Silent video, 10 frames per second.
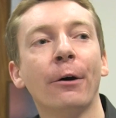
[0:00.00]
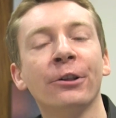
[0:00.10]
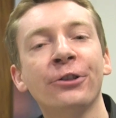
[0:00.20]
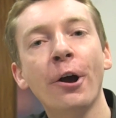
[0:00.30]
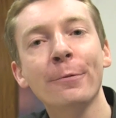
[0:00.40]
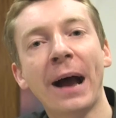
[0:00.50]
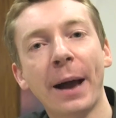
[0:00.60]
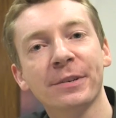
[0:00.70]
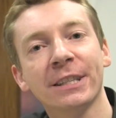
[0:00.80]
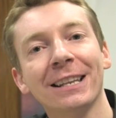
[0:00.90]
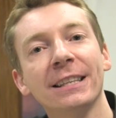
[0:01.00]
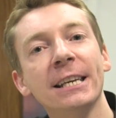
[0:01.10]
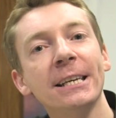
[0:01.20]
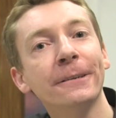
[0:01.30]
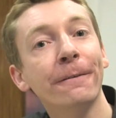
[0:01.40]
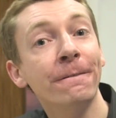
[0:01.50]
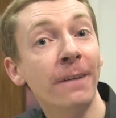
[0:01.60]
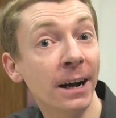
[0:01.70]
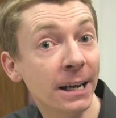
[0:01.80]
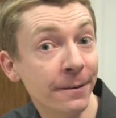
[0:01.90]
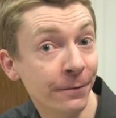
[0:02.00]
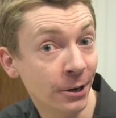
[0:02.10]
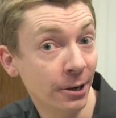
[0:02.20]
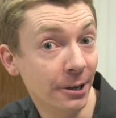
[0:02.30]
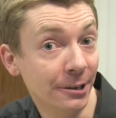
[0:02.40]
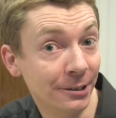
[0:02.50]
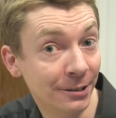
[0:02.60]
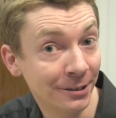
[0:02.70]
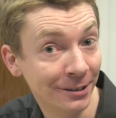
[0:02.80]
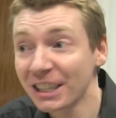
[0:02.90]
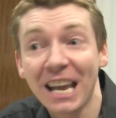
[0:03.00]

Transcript: there are no maps that need five colours.